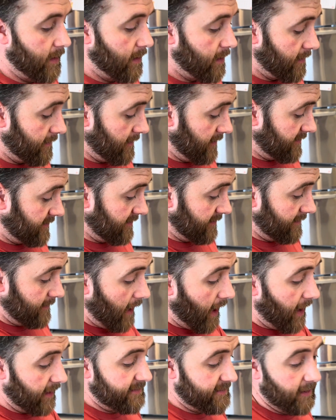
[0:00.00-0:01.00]
This is
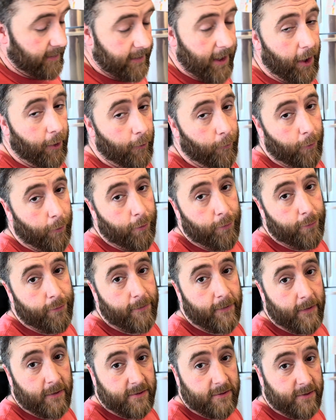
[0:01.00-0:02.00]
not tongue and groove.
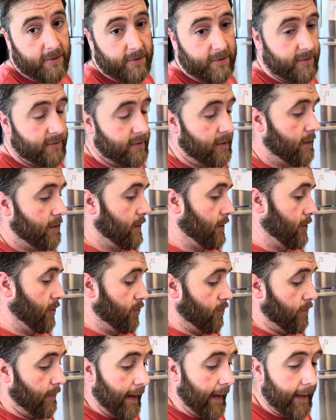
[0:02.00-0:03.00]
This is
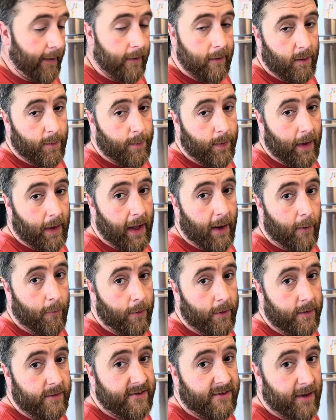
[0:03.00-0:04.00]
regular
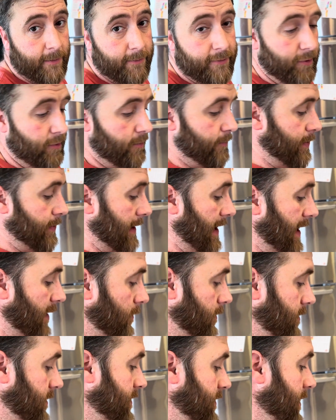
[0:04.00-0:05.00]
plywood, subfloor
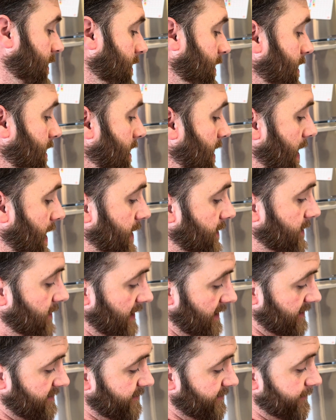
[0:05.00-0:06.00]
plywood, and
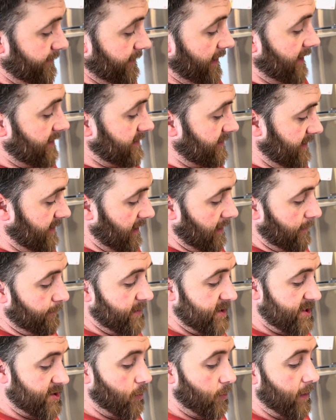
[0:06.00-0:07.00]
it's flexing
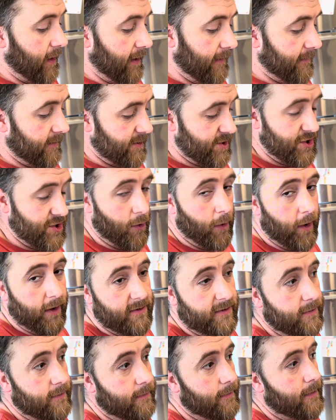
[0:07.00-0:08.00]
between the
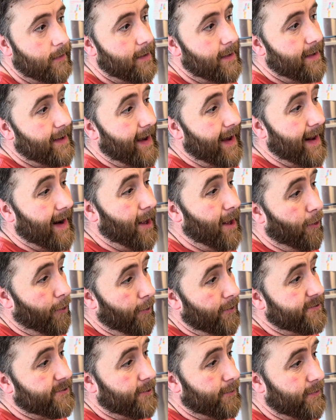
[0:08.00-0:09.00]
joists. I
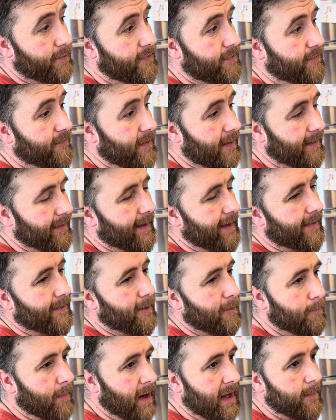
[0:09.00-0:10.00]
also feel like
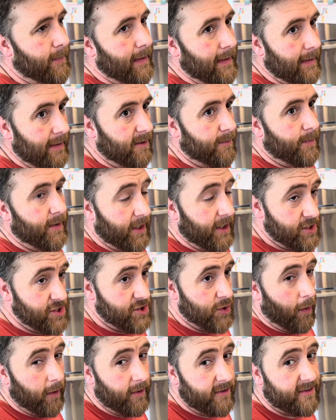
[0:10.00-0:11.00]
there might be a little bit of
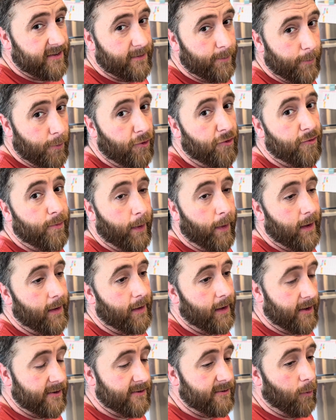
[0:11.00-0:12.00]
joist
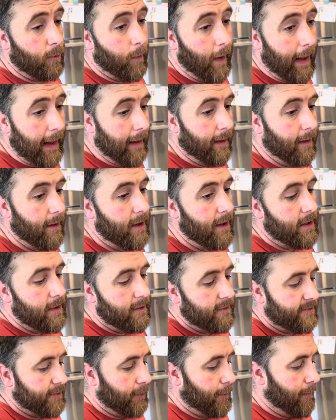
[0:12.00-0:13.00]
movement as well.
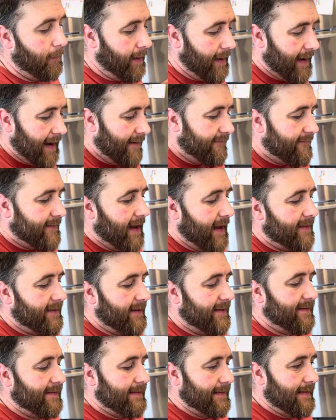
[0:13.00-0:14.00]
So I get
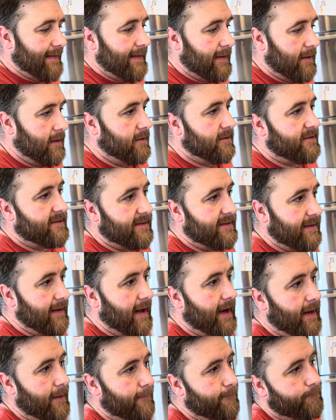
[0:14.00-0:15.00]
these little
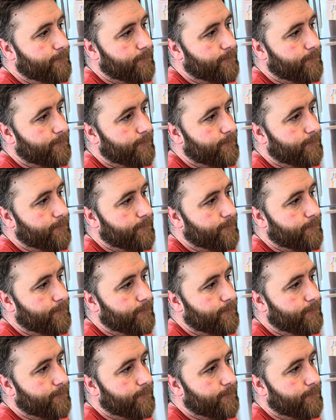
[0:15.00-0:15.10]
slight,